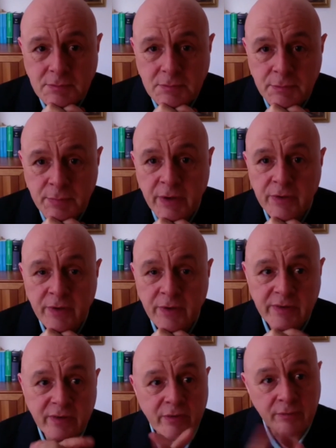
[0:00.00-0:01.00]
because
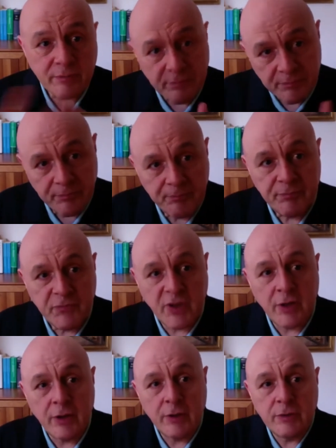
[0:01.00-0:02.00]
it's
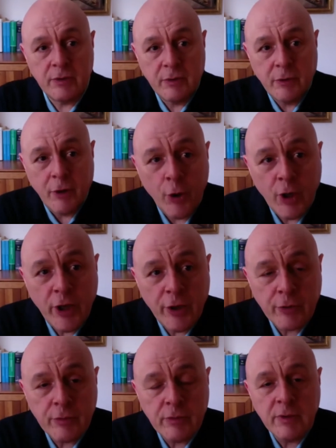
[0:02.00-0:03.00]
the
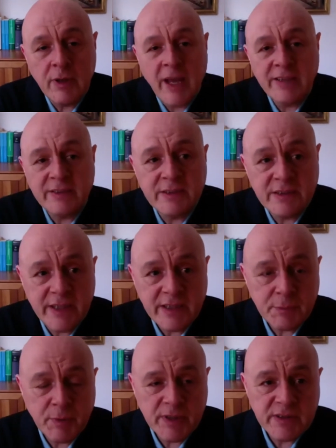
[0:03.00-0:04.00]
earlier license
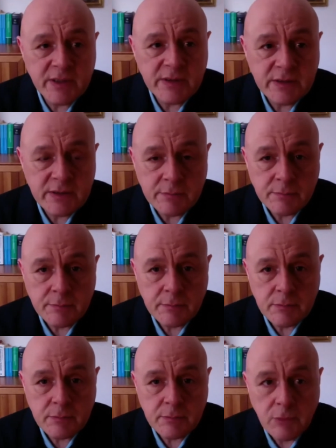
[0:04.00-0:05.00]
takes precedence
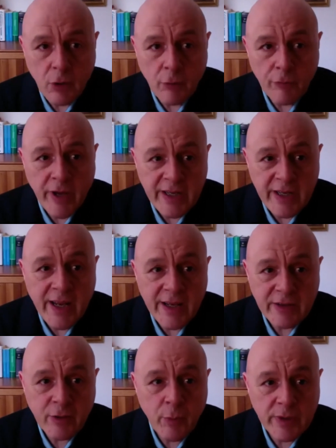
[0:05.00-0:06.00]
over any
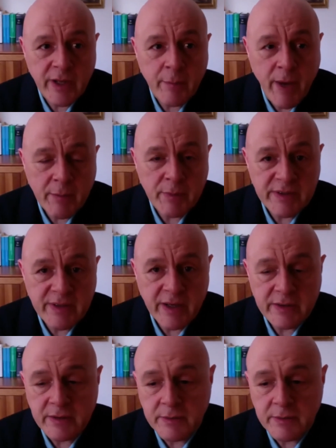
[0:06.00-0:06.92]
later one that might be signed.